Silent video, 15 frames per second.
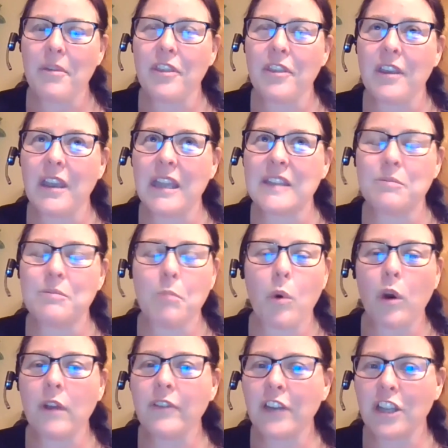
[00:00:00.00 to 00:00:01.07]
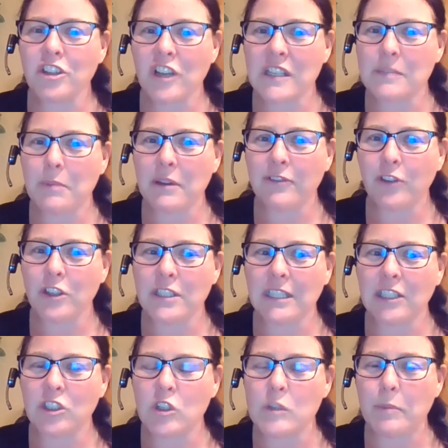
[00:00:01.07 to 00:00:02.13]
It's more of an adjustment for
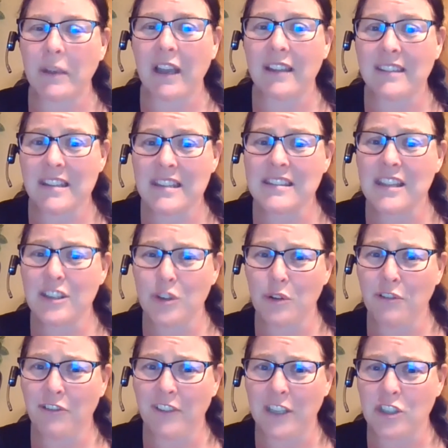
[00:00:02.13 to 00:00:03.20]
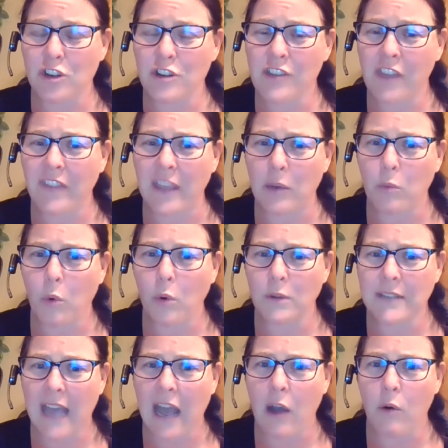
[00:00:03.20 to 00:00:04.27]
teachers because this is a new feature that they rolled
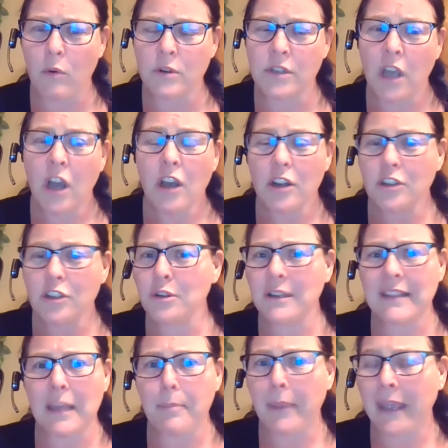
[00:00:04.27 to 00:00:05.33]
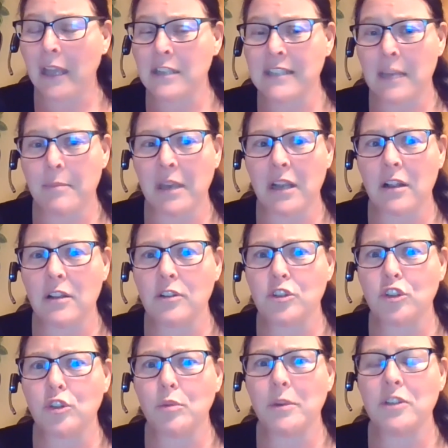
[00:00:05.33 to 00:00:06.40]
out during the pandemic
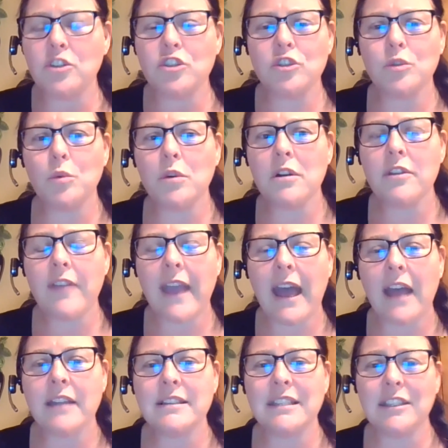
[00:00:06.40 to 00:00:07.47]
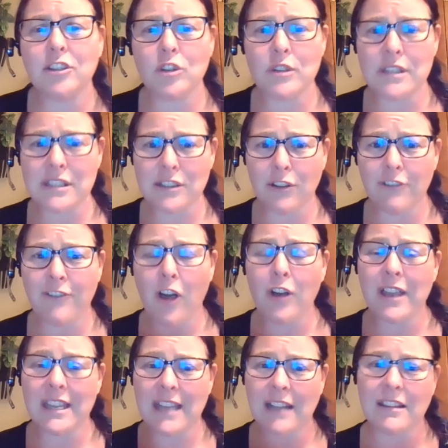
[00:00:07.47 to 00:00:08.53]
to ensure that teachers still felt
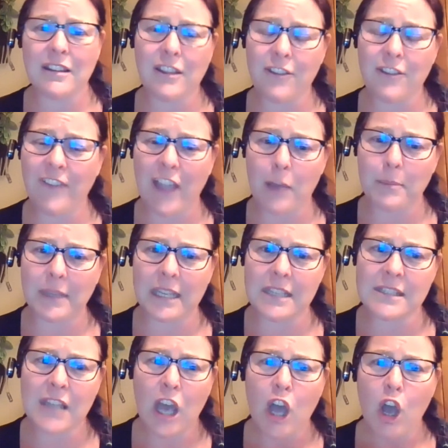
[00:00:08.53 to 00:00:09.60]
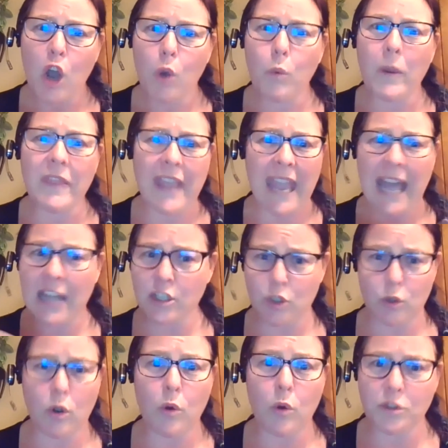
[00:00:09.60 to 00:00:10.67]
connected to the families when they had
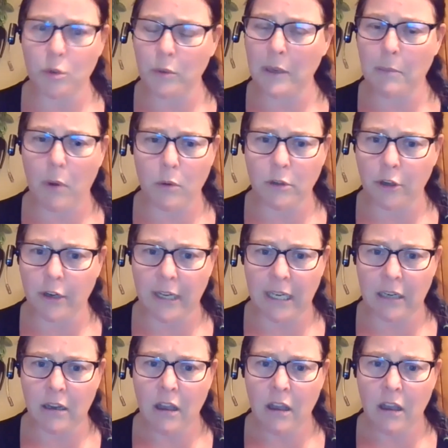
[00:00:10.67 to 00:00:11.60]
to go to remote learning.